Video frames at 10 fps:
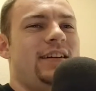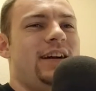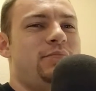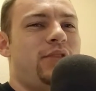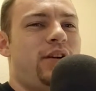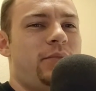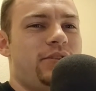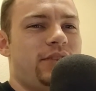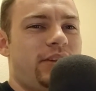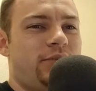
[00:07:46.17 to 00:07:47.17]
I
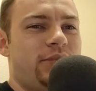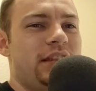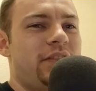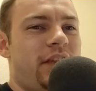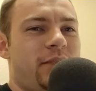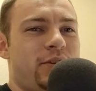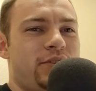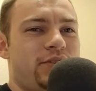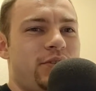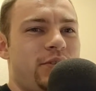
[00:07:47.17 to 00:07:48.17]
promise I don't eat that
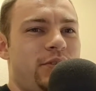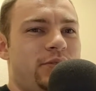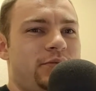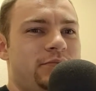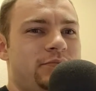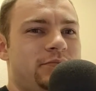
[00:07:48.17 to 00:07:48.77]
much cereal.